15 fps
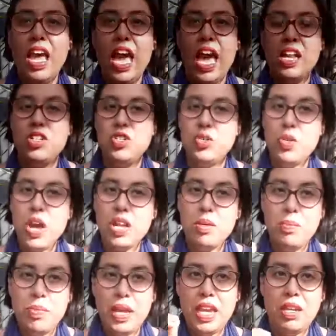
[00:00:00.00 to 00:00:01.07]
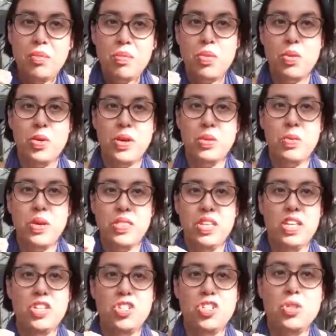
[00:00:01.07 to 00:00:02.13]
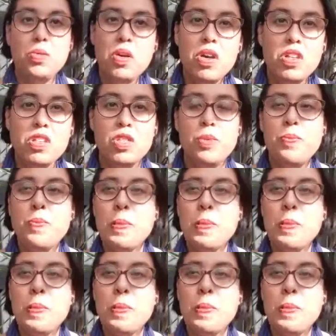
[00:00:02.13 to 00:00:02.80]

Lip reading: and try to pinpoint what the issue was.